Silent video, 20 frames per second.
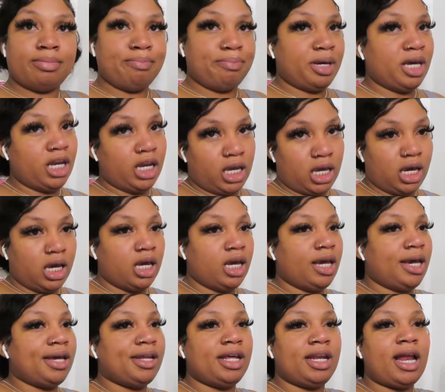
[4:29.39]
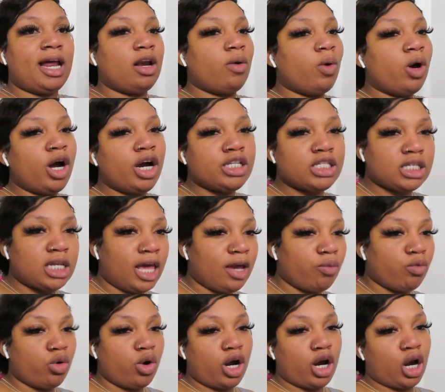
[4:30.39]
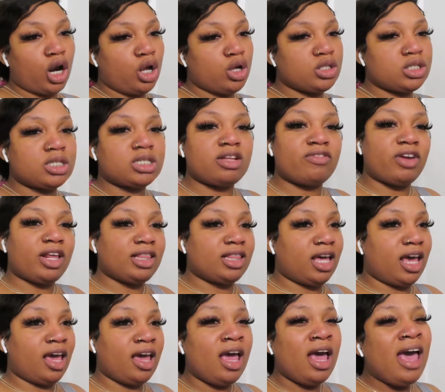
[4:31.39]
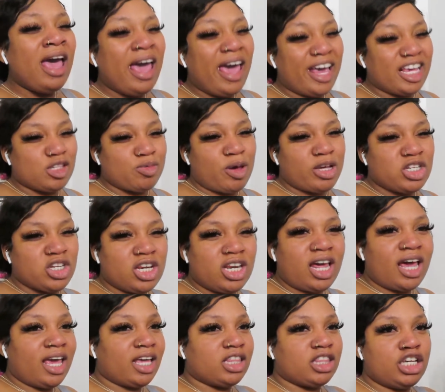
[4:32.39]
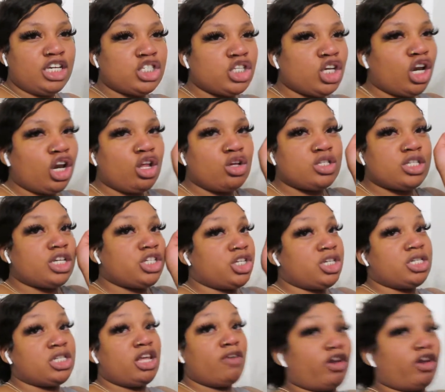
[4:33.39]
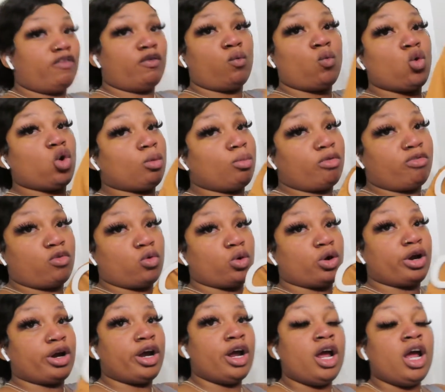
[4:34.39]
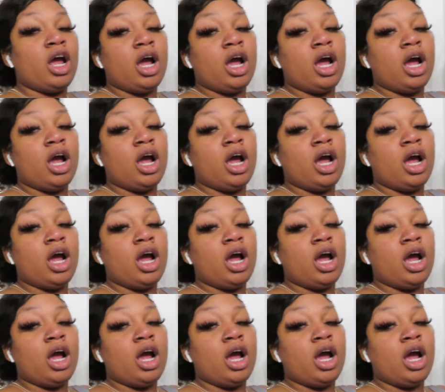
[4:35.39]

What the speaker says: being a kid, and I don't want her to like ruin her clothes and stuff like that. Especially like these are clothes that she's even wore before.